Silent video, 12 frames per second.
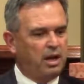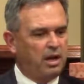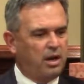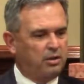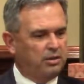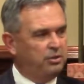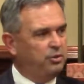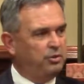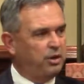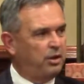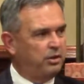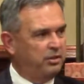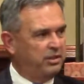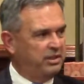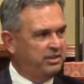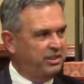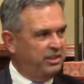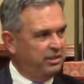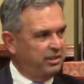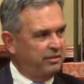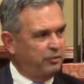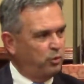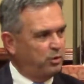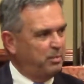Ogden, Utah, to Hill Air
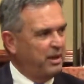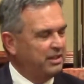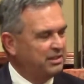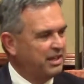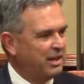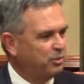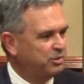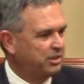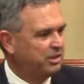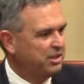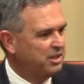Force Base, and I was